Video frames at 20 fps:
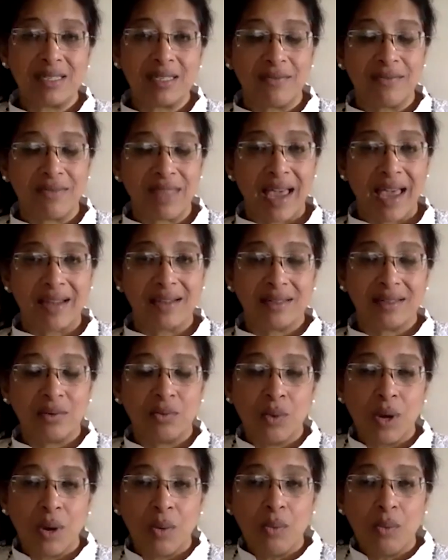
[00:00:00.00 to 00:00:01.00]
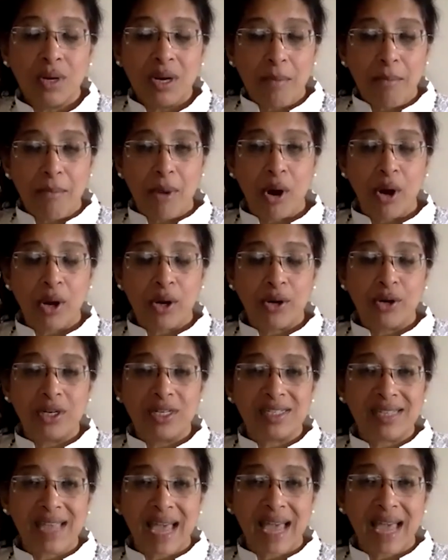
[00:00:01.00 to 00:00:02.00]
of that? What would a modern
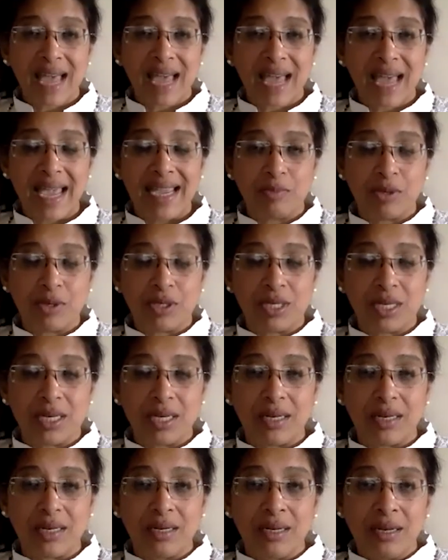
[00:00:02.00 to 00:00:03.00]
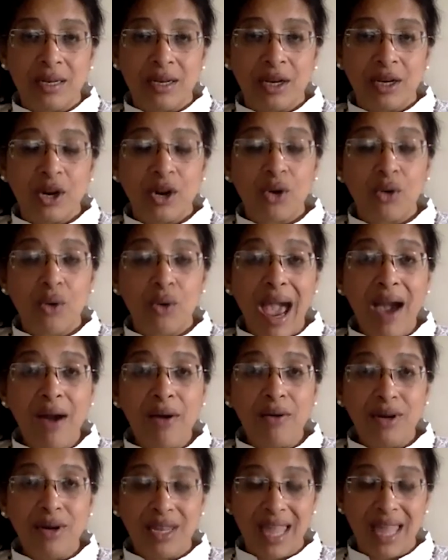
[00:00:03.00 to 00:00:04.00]
science person
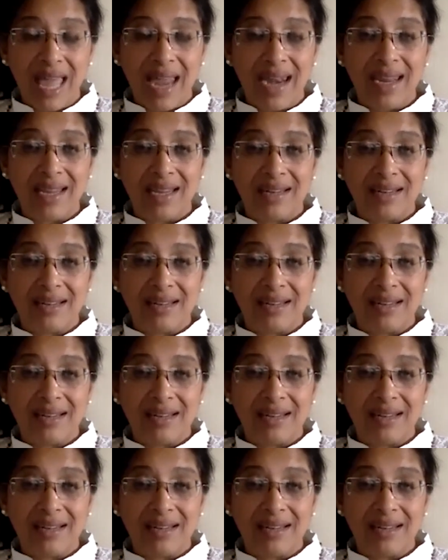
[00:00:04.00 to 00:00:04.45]
ground that in?